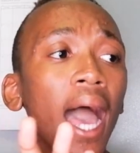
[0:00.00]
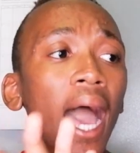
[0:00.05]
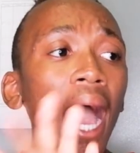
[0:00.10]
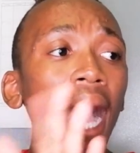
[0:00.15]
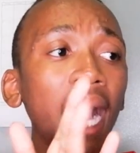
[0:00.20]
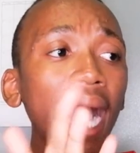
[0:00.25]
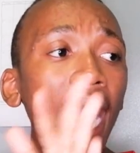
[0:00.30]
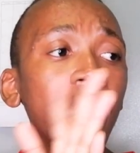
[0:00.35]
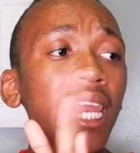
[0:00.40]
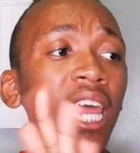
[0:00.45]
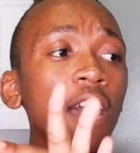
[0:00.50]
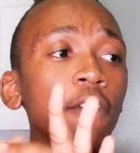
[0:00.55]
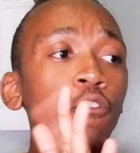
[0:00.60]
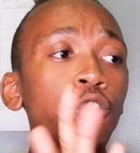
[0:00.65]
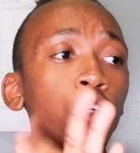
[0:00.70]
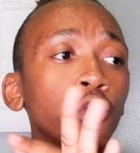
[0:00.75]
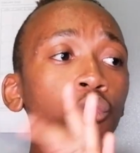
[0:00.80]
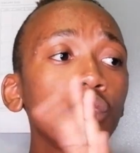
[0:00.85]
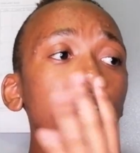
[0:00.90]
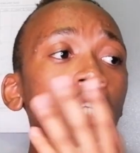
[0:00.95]
I kind of have
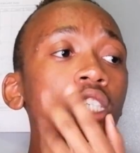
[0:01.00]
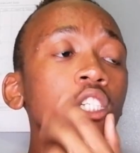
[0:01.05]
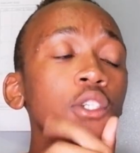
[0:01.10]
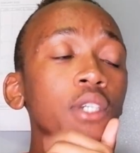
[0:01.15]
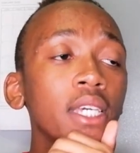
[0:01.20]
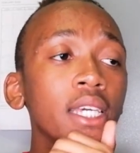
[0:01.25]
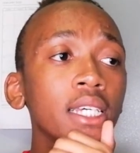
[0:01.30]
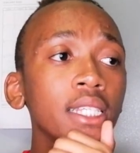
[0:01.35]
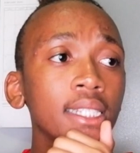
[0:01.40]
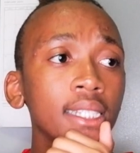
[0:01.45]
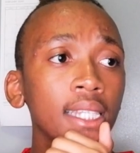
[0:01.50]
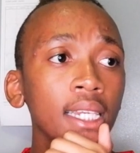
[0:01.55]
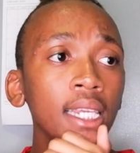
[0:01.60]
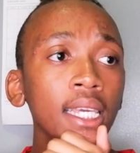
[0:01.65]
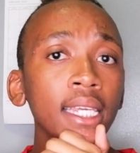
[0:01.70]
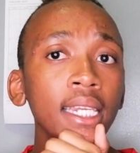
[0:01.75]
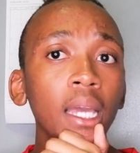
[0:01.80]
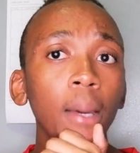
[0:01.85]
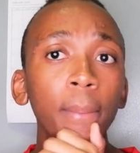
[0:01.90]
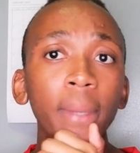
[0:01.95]
to read you here,
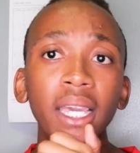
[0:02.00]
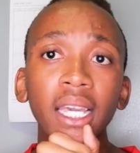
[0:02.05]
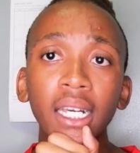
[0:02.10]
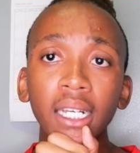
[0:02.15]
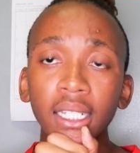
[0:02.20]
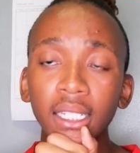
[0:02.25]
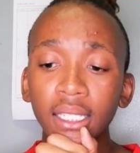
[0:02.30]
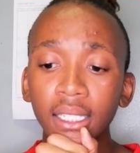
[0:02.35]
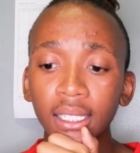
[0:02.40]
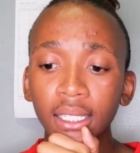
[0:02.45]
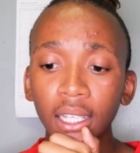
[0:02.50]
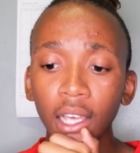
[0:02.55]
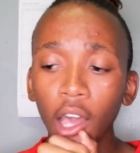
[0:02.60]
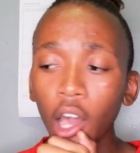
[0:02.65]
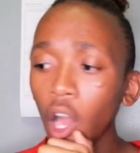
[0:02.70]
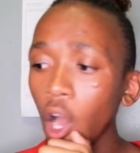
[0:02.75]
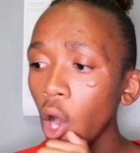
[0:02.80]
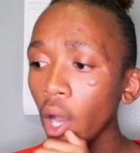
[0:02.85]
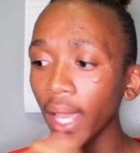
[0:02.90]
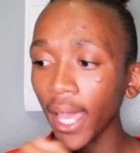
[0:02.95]
Selena, because,
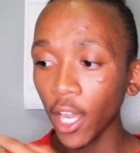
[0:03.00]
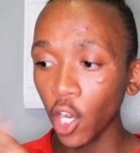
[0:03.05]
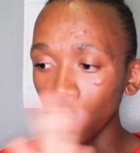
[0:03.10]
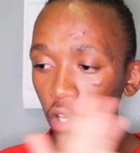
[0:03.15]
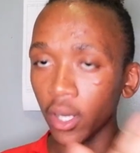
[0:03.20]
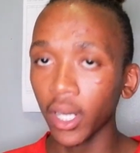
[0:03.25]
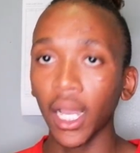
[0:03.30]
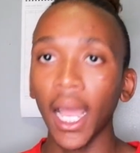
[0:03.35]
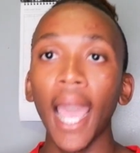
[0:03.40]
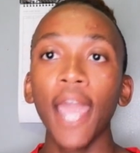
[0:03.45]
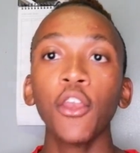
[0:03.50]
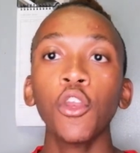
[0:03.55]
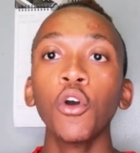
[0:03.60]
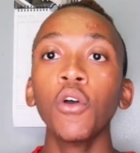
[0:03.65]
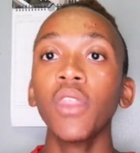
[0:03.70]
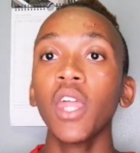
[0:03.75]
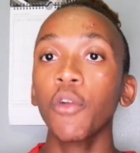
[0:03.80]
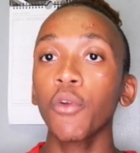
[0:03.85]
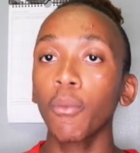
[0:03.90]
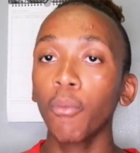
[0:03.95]
okay, look, I know
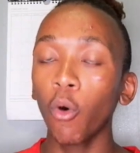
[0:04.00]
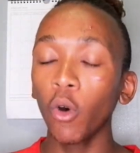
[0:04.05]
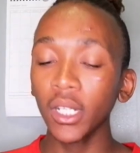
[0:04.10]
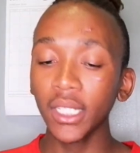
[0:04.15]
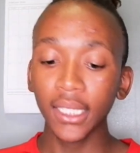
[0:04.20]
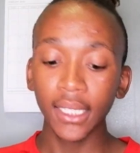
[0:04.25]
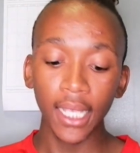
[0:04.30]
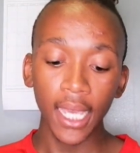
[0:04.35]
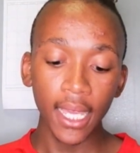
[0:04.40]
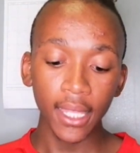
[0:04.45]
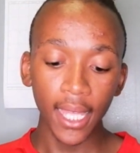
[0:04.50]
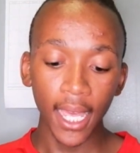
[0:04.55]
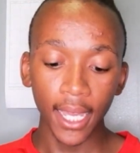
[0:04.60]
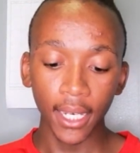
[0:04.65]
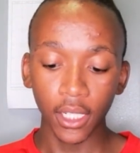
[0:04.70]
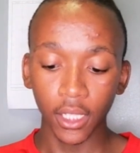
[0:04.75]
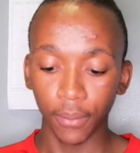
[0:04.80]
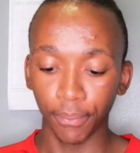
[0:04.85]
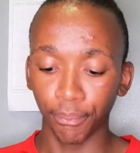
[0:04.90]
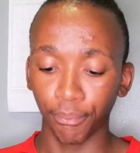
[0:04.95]
the reports saying
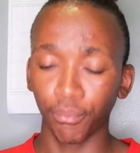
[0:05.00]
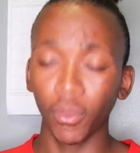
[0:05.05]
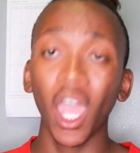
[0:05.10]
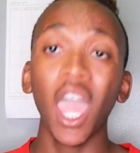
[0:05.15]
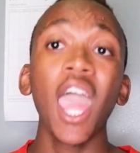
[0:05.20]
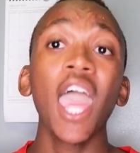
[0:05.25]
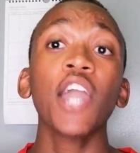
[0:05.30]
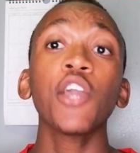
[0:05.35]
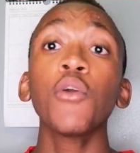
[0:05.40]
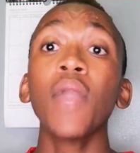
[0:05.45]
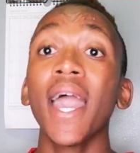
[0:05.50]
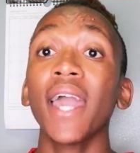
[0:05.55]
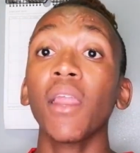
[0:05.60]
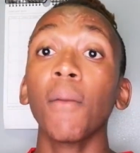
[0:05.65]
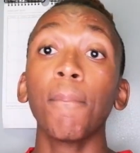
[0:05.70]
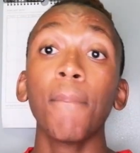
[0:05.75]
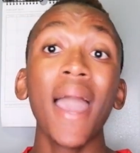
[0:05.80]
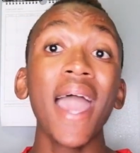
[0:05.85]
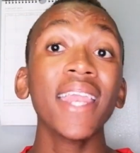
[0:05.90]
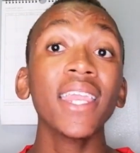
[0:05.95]
that you had a
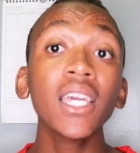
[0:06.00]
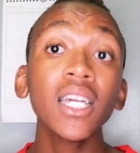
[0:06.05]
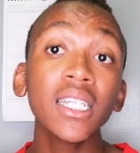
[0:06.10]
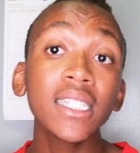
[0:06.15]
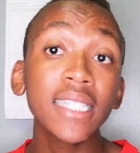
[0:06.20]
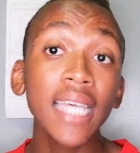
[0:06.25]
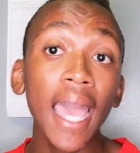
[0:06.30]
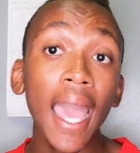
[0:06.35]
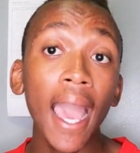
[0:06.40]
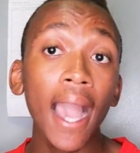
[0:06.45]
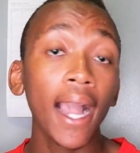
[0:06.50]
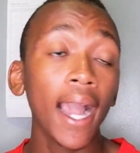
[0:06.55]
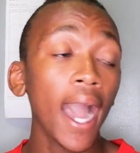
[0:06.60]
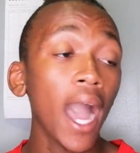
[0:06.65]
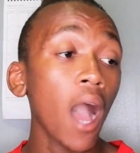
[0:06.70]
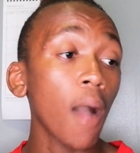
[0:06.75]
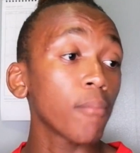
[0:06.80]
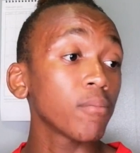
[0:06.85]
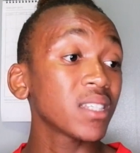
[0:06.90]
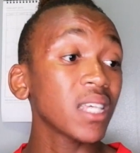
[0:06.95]
panic attack.
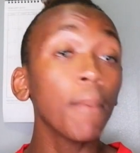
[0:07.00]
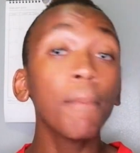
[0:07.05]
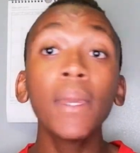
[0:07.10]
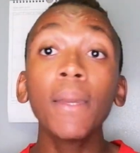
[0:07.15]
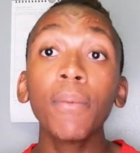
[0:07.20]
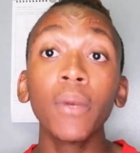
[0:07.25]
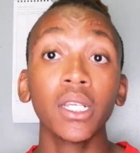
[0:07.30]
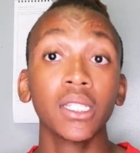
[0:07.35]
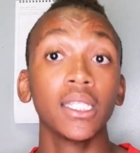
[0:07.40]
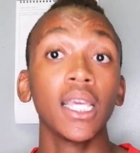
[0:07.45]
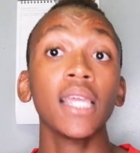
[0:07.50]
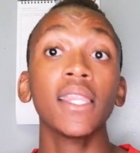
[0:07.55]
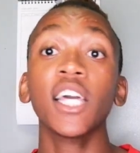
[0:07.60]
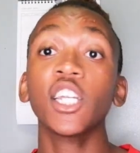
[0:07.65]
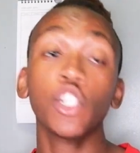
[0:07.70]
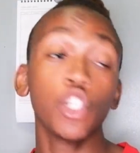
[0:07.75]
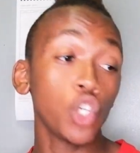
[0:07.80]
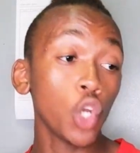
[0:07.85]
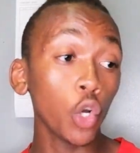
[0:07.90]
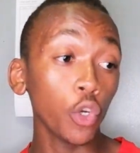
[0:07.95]
Some people are saying
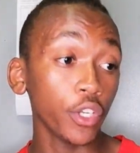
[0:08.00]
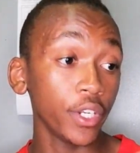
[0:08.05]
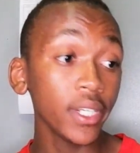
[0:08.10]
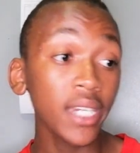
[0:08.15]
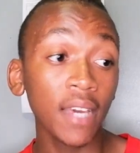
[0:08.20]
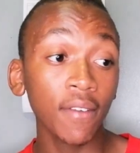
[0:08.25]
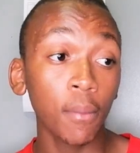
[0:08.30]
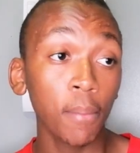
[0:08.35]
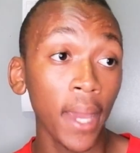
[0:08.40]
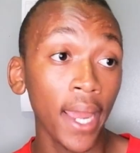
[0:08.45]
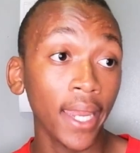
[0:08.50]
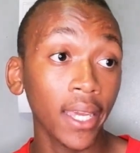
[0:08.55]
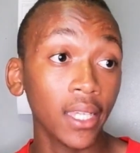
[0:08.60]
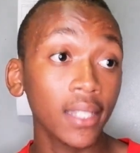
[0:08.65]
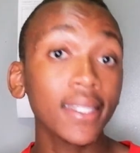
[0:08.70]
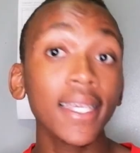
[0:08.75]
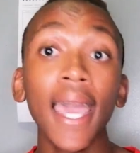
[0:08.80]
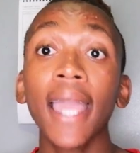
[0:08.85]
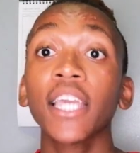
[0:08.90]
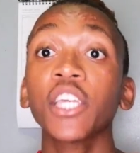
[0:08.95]
that no, you didn't have a panic
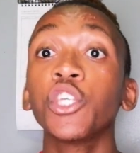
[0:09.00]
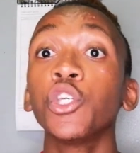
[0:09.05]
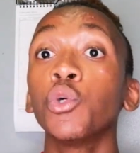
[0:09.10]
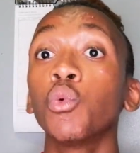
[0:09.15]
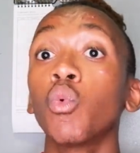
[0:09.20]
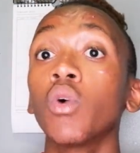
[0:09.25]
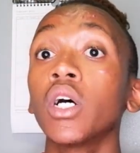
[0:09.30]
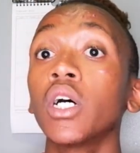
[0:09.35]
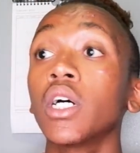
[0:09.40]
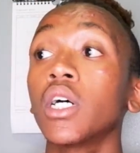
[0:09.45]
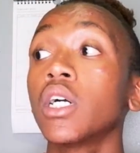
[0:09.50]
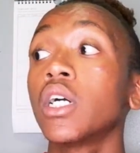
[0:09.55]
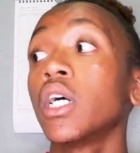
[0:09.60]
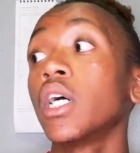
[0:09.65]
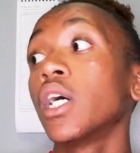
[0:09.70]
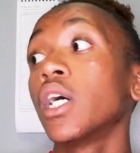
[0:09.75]
attack, you were